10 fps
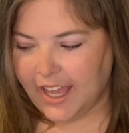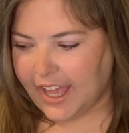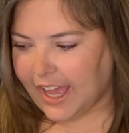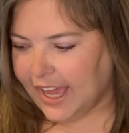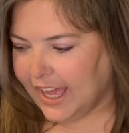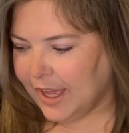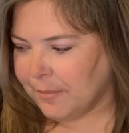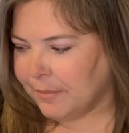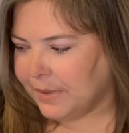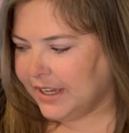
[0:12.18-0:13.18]

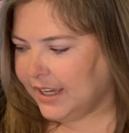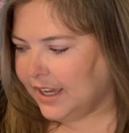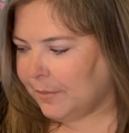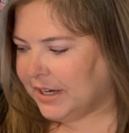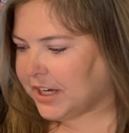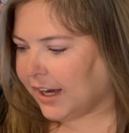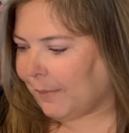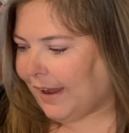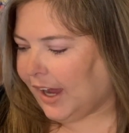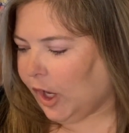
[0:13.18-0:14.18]
I'm going to talk
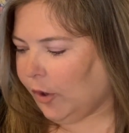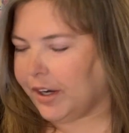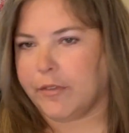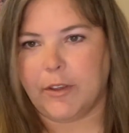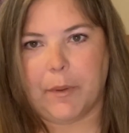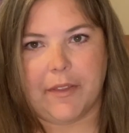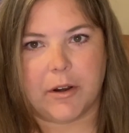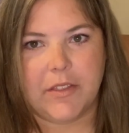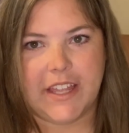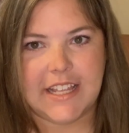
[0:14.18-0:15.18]
about a few
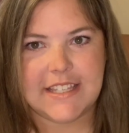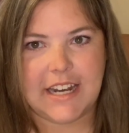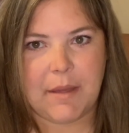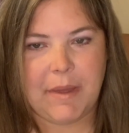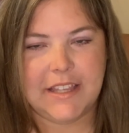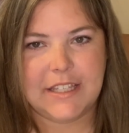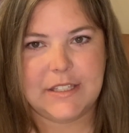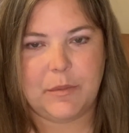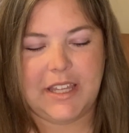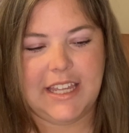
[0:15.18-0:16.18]
other things that I made
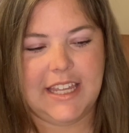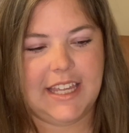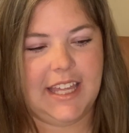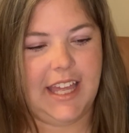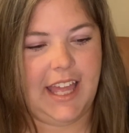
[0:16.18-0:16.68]
this week.